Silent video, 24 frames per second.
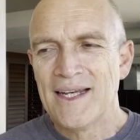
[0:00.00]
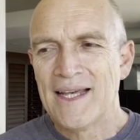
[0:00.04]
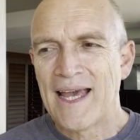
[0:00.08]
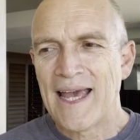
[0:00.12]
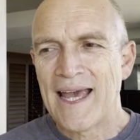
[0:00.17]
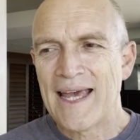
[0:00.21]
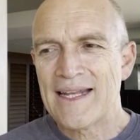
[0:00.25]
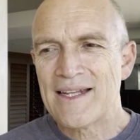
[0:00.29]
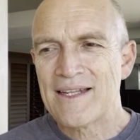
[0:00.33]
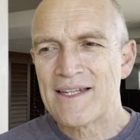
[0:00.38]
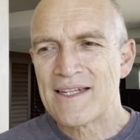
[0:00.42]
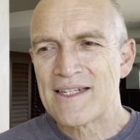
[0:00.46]

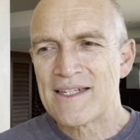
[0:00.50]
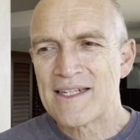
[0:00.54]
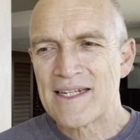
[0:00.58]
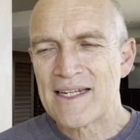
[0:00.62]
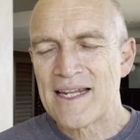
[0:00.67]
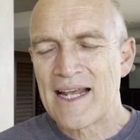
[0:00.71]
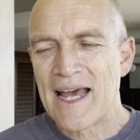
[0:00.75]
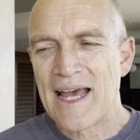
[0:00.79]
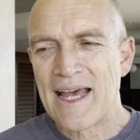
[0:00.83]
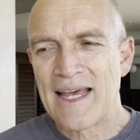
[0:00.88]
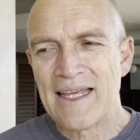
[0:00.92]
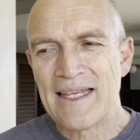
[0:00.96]
And
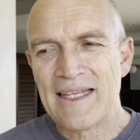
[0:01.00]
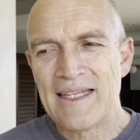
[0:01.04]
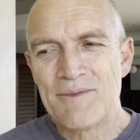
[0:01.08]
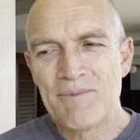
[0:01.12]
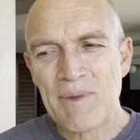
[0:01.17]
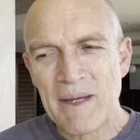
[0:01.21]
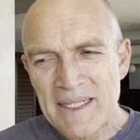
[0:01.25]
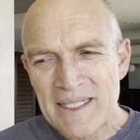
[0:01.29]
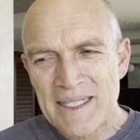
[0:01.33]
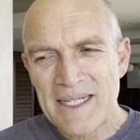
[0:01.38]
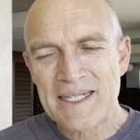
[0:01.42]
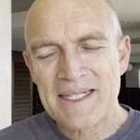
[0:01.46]
he's
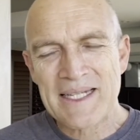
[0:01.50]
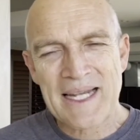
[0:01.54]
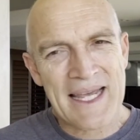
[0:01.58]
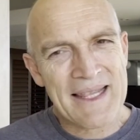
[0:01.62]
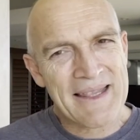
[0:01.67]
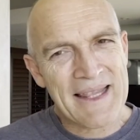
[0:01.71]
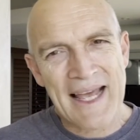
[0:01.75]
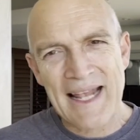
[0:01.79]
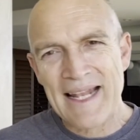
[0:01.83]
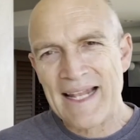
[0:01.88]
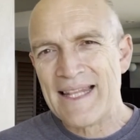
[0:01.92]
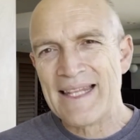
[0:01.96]
basically saying
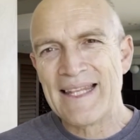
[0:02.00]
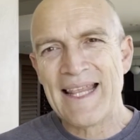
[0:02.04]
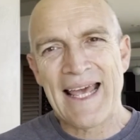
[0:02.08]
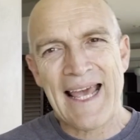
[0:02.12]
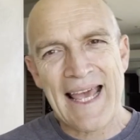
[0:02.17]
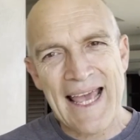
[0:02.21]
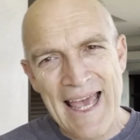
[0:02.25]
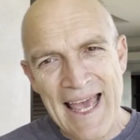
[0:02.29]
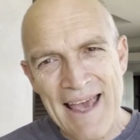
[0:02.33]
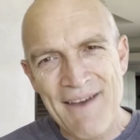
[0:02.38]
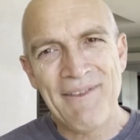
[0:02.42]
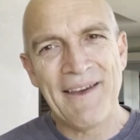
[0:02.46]

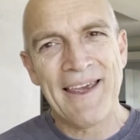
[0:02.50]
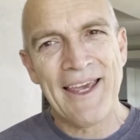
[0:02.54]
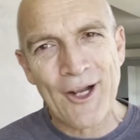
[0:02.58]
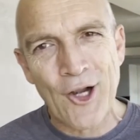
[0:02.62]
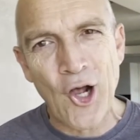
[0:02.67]
they're having it